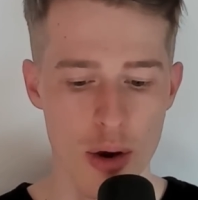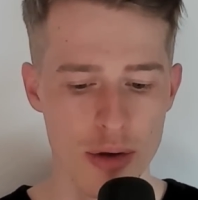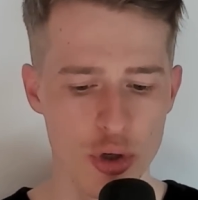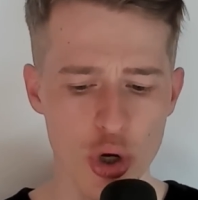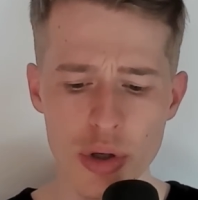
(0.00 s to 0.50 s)

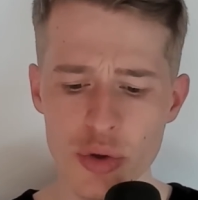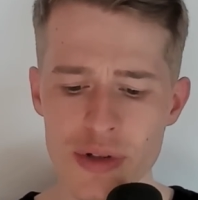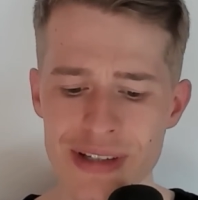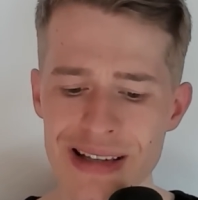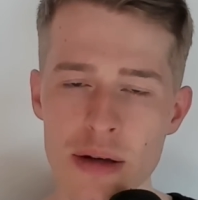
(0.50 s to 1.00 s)
You don't need to
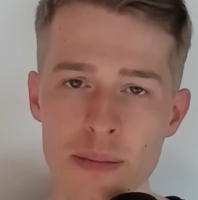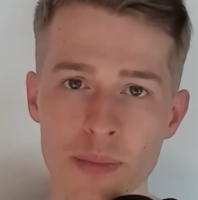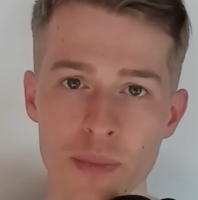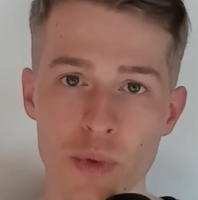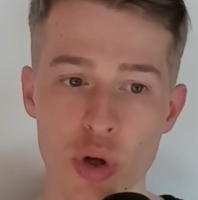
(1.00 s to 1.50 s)
see them,
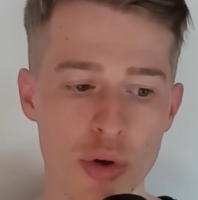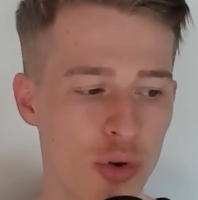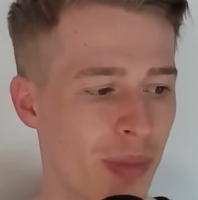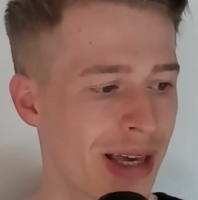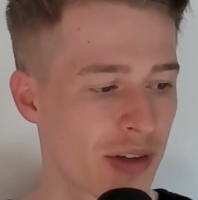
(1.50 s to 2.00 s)
you don't need to
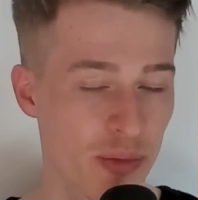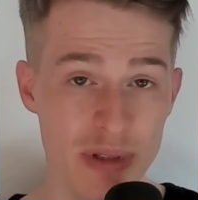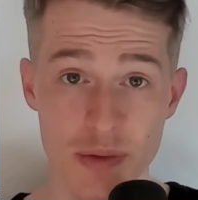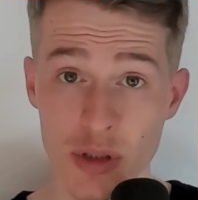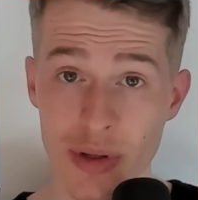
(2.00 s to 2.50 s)
be at a
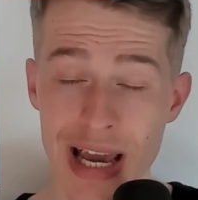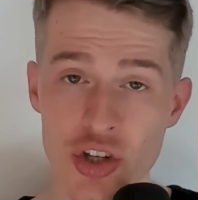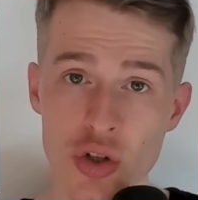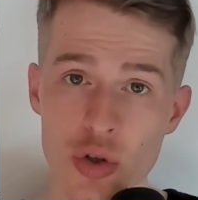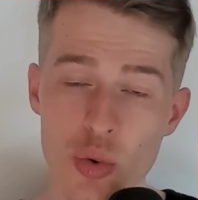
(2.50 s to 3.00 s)
specific
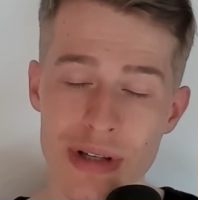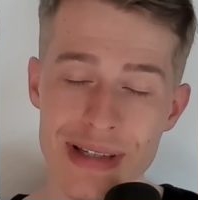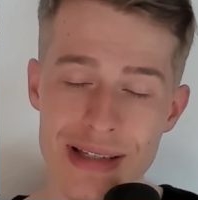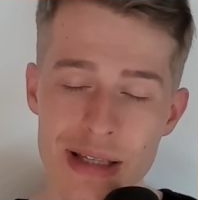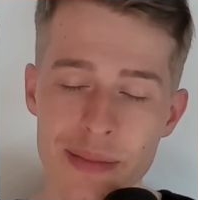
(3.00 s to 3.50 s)
location. You can
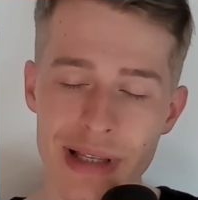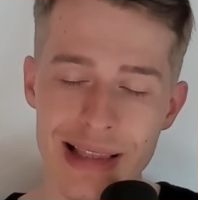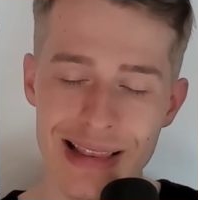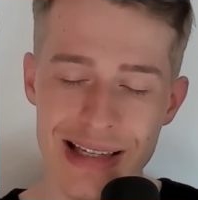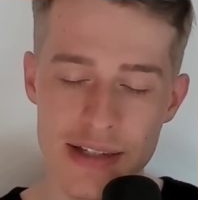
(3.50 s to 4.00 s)
simply
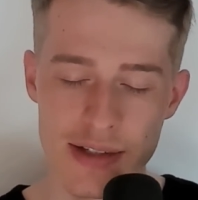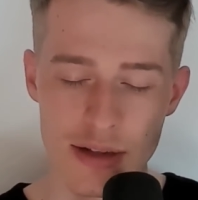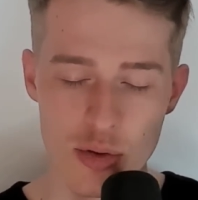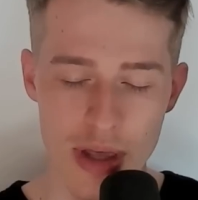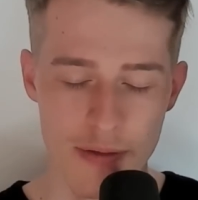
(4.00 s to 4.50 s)
listen
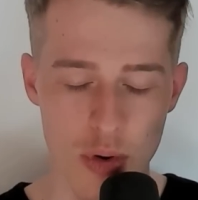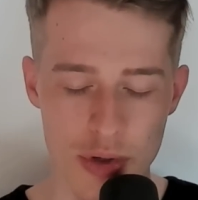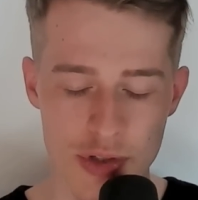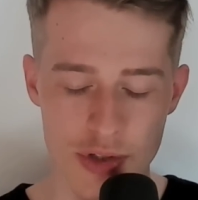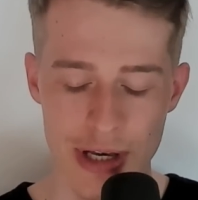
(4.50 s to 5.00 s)
to their
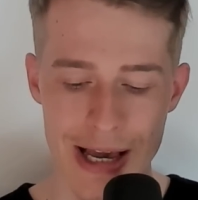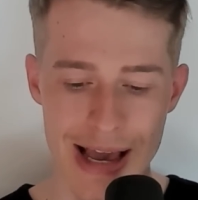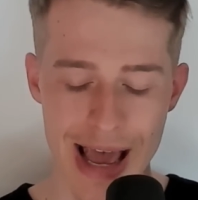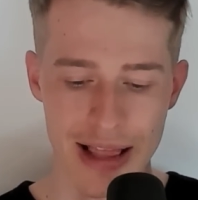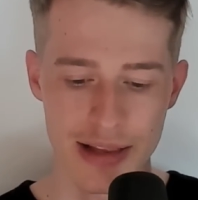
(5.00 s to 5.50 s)
voice
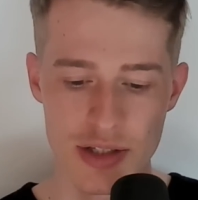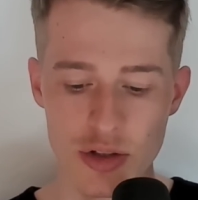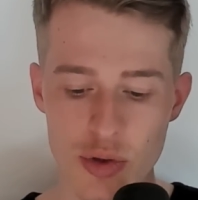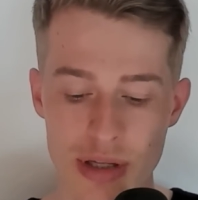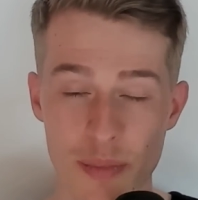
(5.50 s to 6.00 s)
and listen
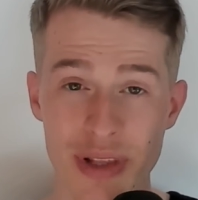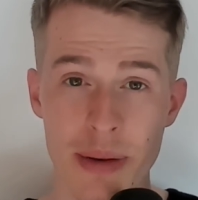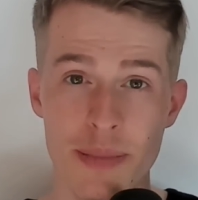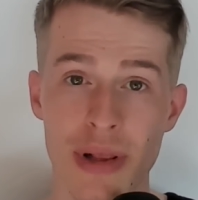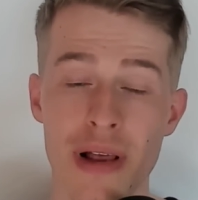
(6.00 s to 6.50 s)
to something that
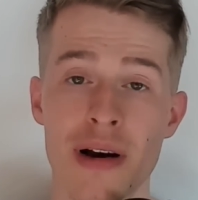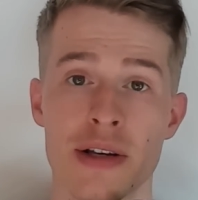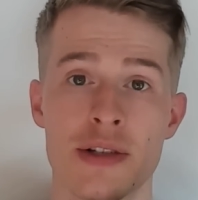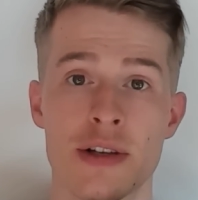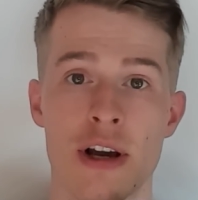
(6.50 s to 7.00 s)

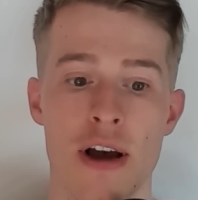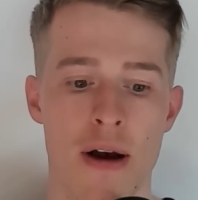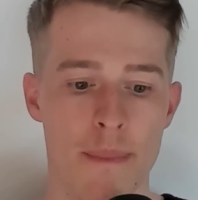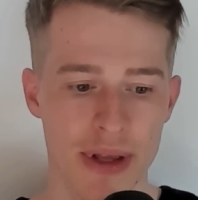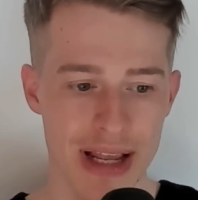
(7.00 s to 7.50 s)
implies
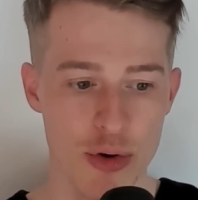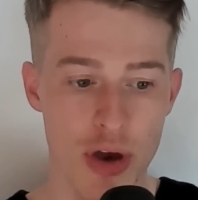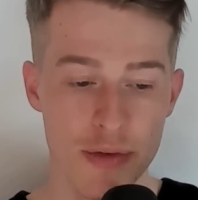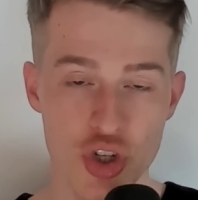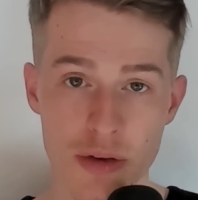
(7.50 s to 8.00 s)
that now you have
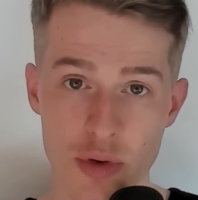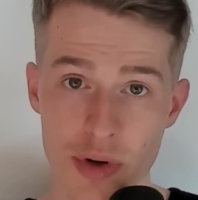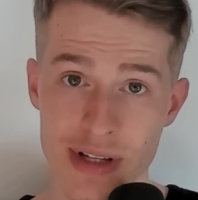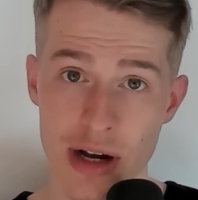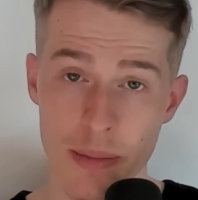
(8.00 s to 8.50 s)
achieved your
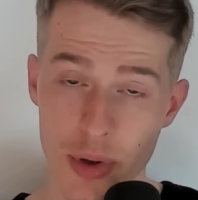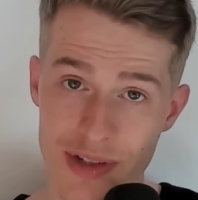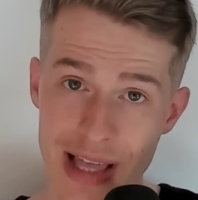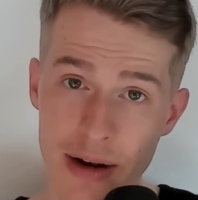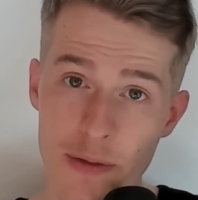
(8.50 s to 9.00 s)
desire because
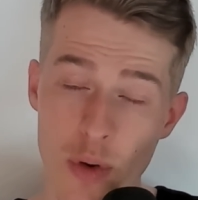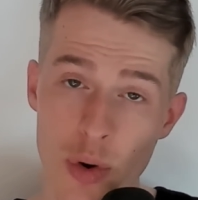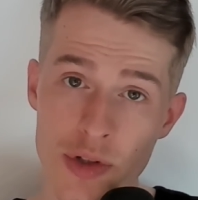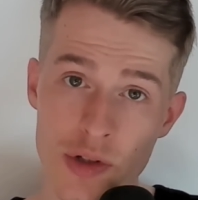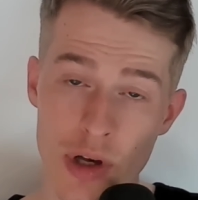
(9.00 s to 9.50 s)
that
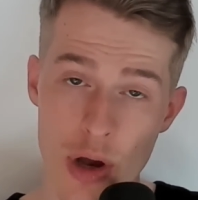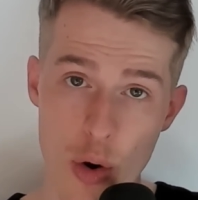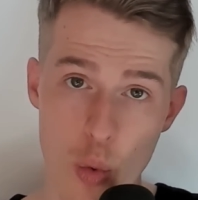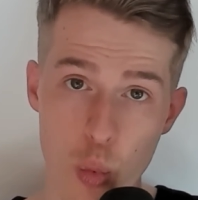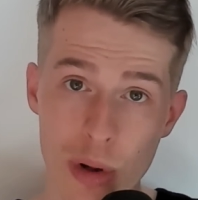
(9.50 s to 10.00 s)
voice
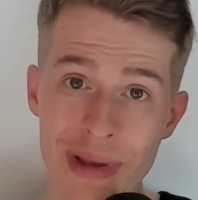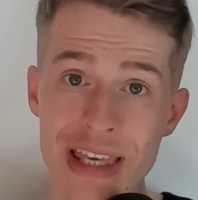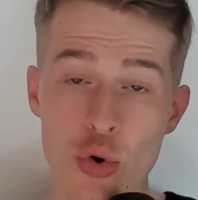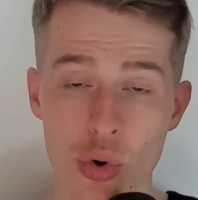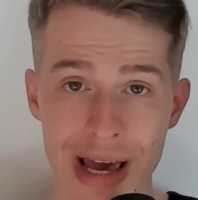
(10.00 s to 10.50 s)
will be
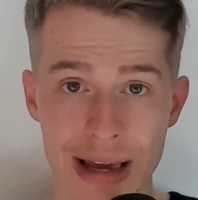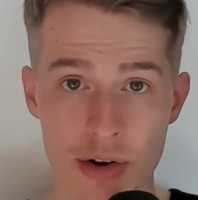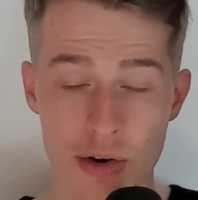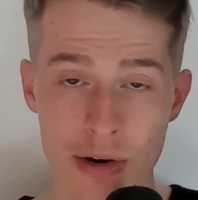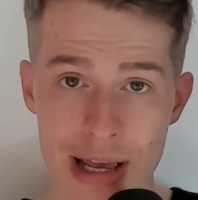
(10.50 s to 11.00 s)
your
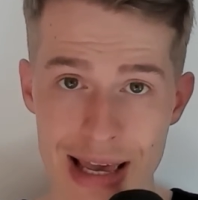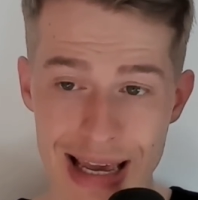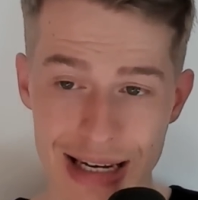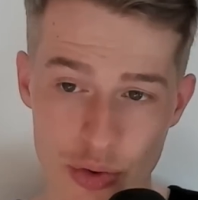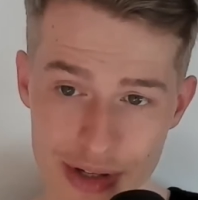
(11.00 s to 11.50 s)
anchor
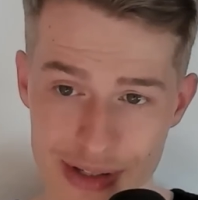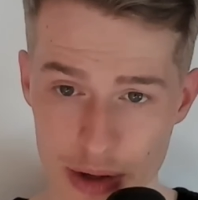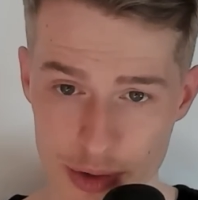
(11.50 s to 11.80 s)
in your desired